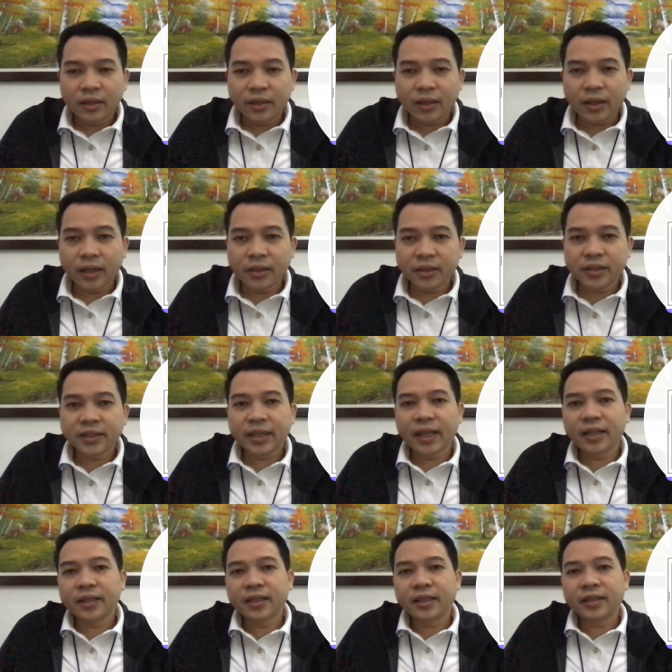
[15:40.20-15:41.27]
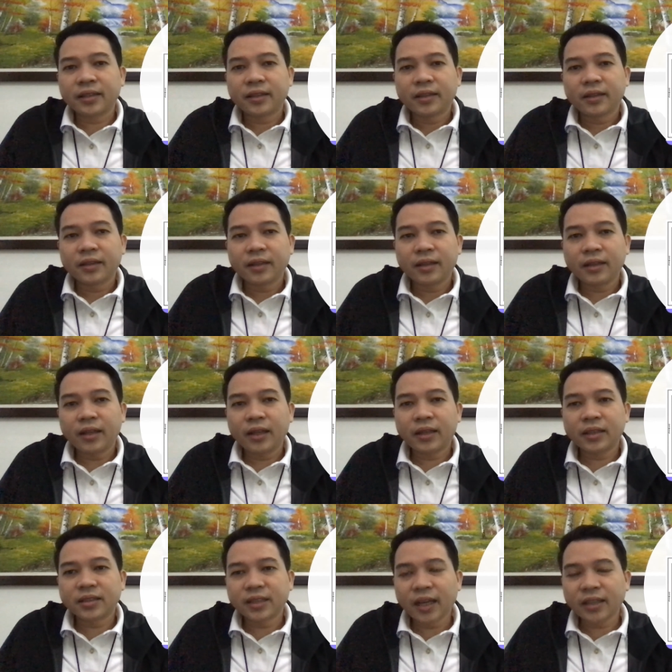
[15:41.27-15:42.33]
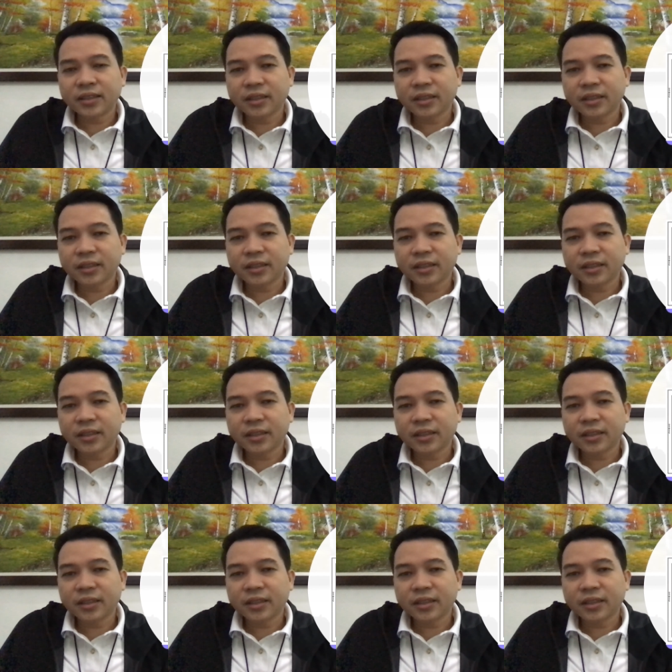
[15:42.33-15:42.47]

understand that it is not